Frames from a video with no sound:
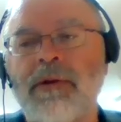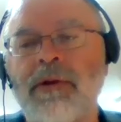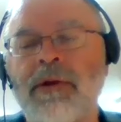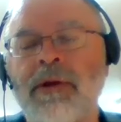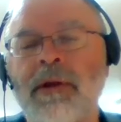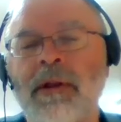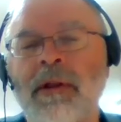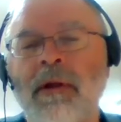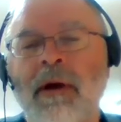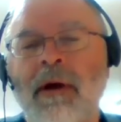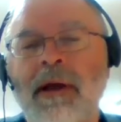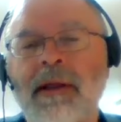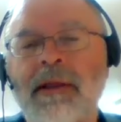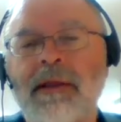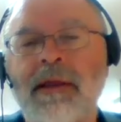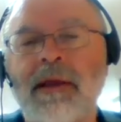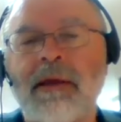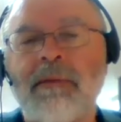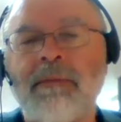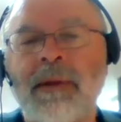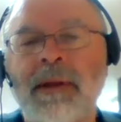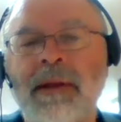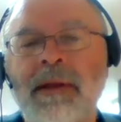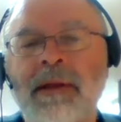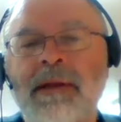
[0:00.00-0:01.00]
Do you like the
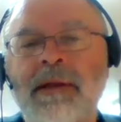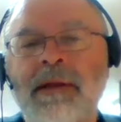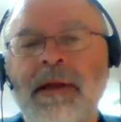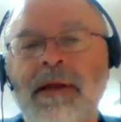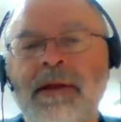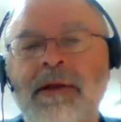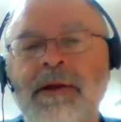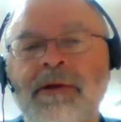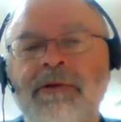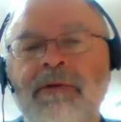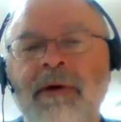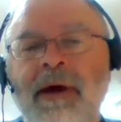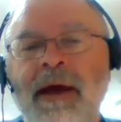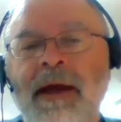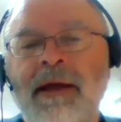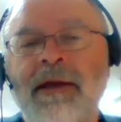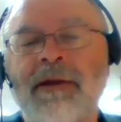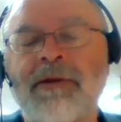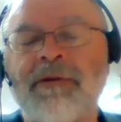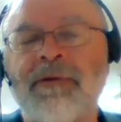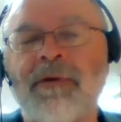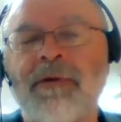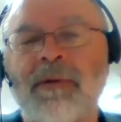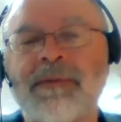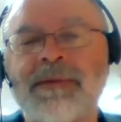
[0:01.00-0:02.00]
ability to drag
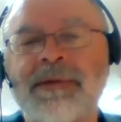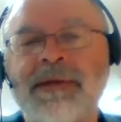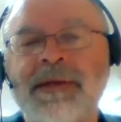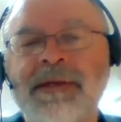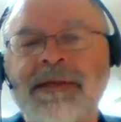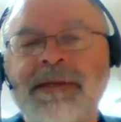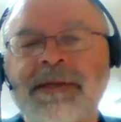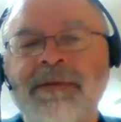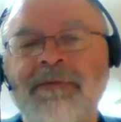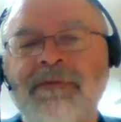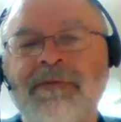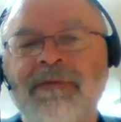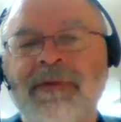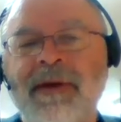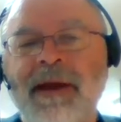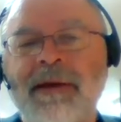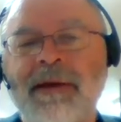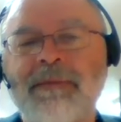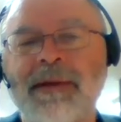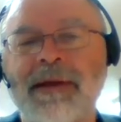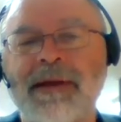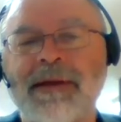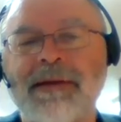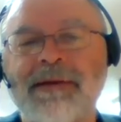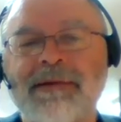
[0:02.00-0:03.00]
and drop system
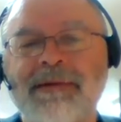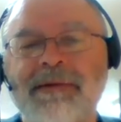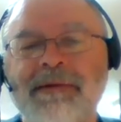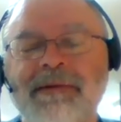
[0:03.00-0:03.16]
families?